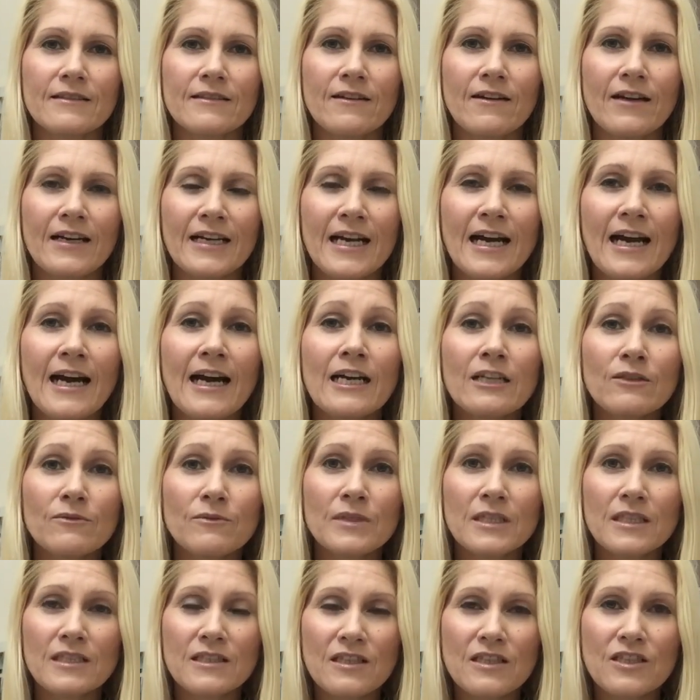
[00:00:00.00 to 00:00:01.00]
I can't,
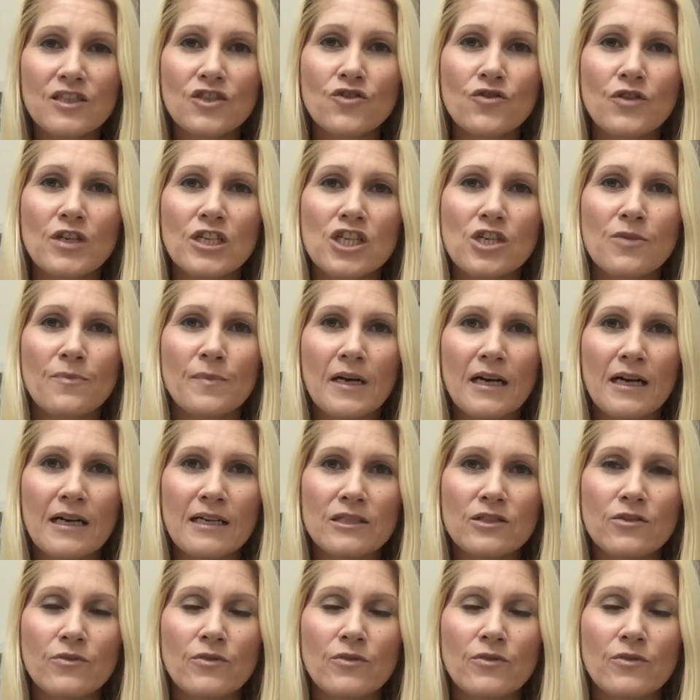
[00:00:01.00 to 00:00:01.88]
because the stretcher bars